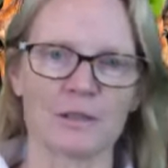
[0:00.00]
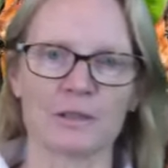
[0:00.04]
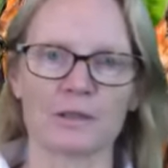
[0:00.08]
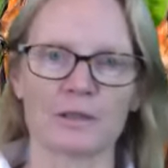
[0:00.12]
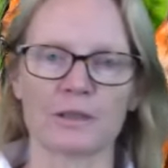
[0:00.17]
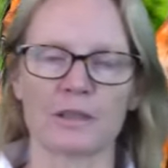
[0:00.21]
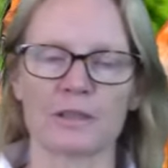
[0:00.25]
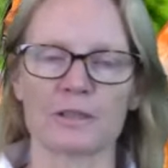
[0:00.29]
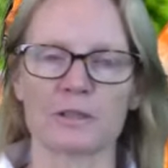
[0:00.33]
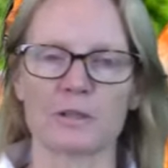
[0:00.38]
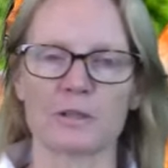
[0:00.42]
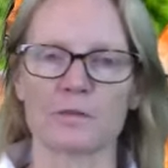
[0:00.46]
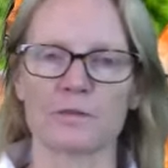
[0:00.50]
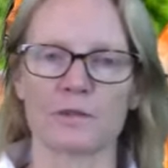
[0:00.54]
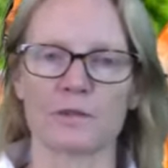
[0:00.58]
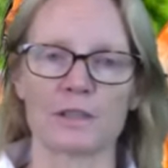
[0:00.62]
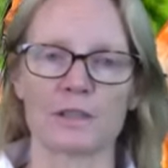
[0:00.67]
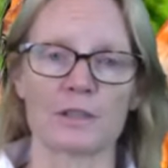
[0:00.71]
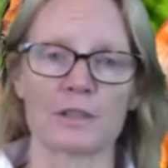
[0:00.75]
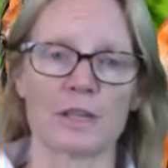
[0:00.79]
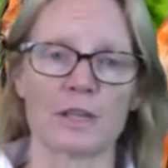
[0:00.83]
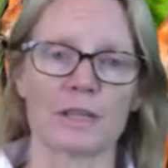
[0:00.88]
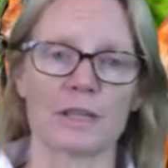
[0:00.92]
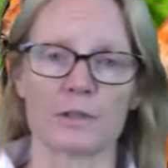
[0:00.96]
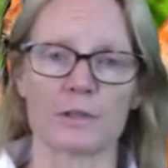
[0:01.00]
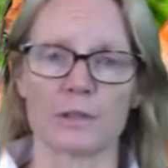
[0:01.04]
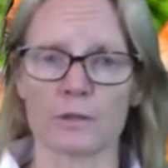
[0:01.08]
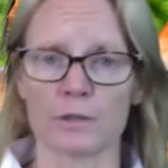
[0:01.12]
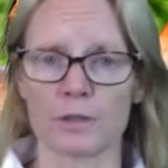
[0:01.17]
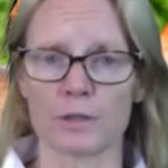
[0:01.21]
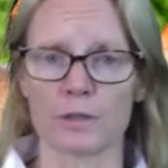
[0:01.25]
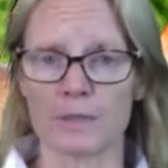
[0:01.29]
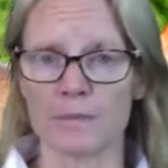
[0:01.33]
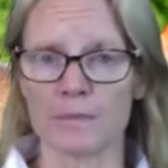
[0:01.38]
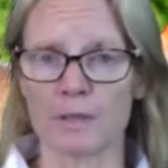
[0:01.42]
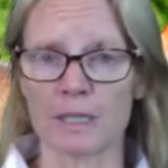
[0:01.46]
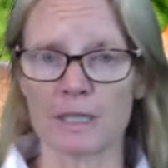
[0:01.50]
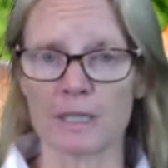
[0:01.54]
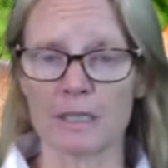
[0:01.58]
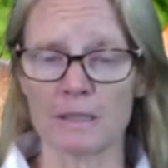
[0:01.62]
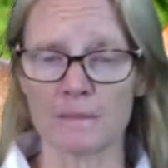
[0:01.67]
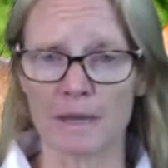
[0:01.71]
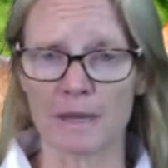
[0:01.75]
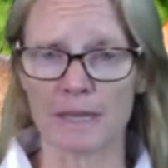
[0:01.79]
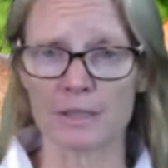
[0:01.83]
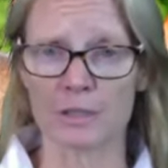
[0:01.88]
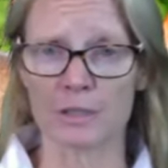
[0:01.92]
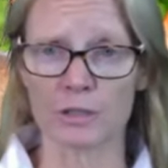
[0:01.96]
You're going to a friend's house, you've got somebody in the
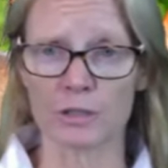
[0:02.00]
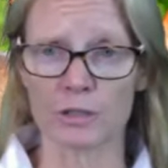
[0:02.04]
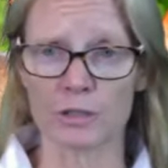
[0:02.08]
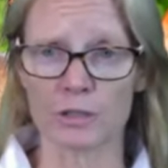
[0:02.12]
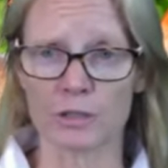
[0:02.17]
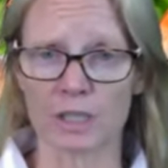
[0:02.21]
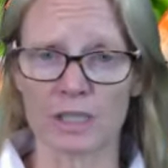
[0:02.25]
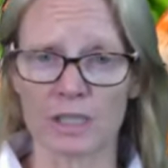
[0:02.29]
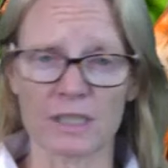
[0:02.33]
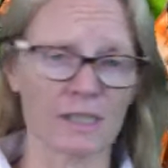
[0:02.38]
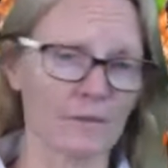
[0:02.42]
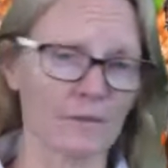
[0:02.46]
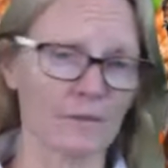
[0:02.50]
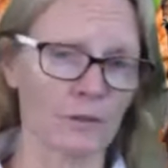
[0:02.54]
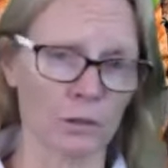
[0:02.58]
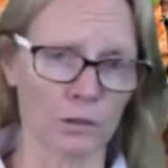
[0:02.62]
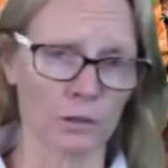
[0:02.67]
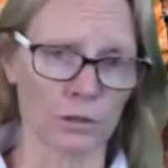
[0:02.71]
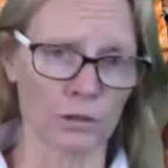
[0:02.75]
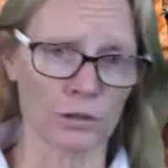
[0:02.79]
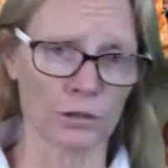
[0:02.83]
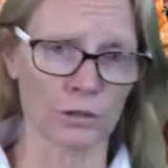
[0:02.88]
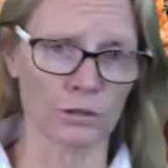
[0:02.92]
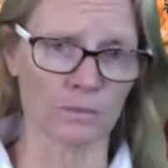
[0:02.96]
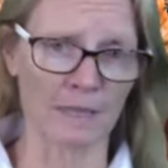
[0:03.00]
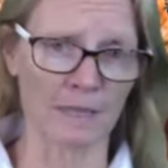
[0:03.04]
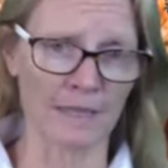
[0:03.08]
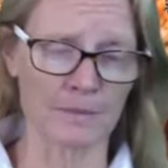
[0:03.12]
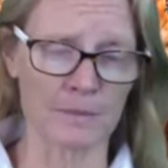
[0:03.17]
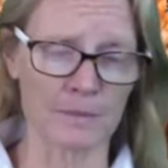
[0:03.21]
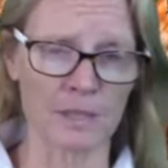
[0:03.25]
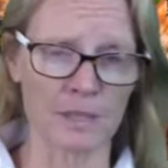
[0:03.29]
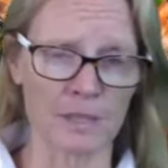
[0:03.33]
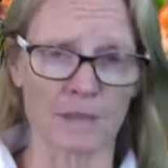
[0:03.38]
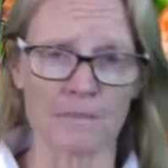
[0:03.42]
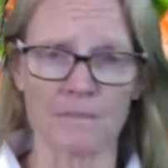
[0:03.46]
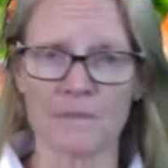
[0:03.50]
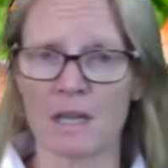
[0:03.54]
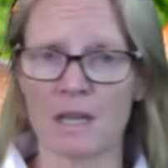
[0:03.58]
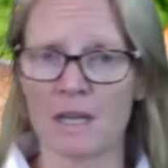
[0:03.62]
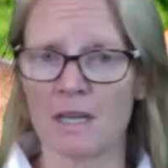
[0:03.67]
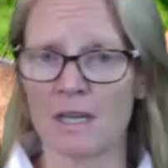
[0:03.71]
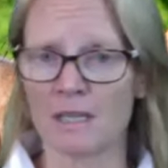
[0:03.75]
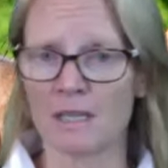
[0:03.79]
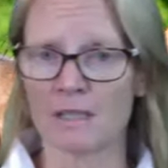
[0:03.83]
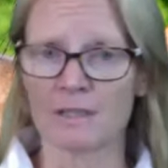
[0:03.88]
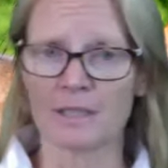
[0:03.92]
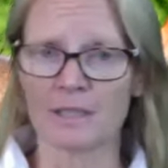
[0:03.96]
passenger seat, they've got Google Maps up,
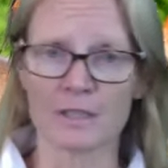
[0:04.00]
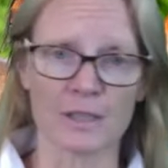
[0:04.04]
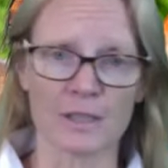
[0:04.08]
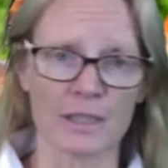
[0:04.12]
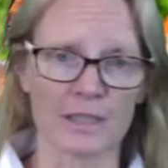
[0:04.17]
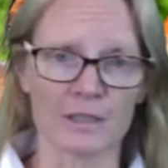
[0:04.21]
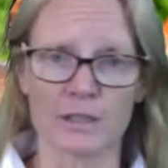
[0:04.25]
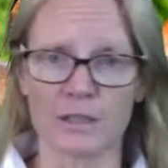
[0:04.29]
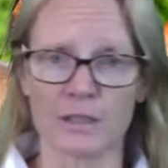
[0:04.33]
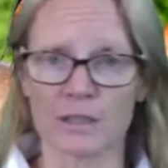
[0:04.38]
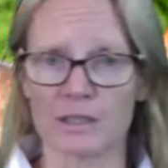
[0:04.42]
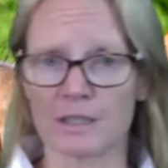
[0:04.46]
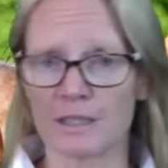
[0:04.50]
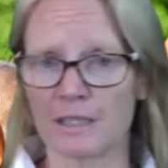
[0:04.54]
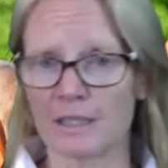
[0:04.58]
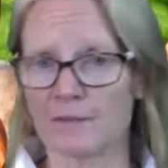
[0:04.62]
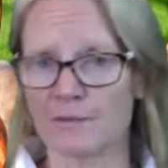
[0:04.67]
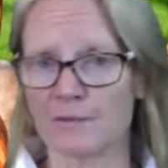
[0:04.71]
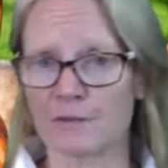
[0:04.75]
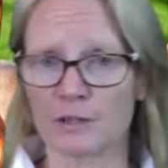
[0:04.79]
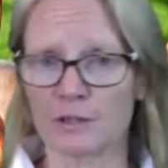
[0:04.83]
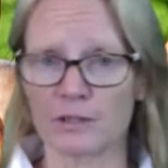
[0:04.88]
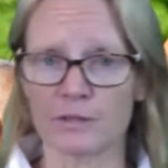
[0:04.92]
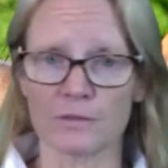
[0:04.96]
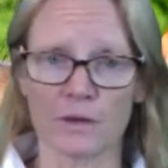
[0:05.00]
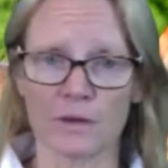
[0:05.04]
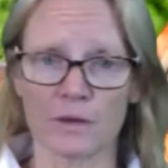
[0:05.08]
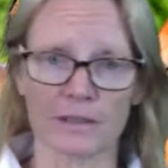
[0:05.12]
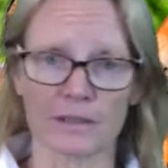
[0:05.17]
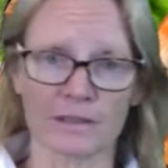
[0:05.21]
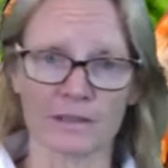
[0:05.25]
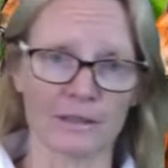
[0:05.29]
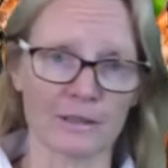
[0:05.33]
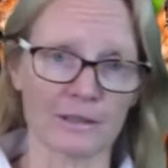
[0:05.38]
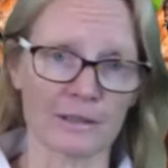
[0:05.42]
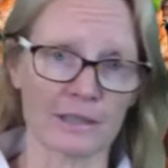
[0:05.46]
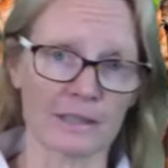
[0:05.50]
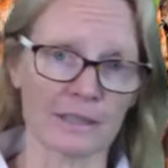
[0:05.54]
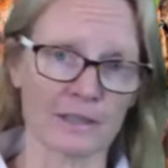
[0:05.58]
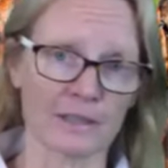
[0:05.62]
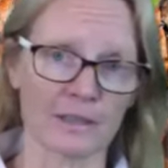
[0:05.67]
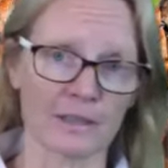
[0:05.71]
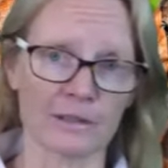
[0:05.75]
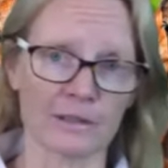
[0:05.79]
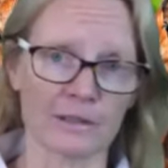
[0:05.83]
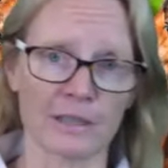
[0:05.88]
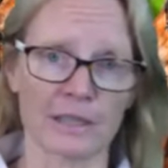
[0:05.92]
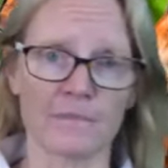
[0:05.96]
they're saying turn left, turn right, go here,
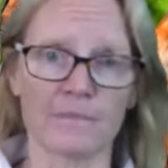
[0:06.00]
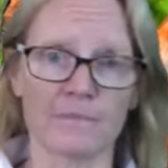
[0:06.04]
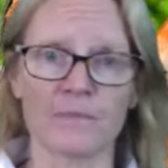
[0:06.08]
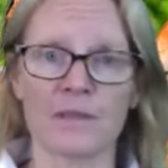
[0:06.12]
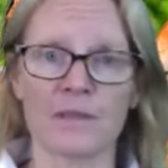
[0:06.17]
go there.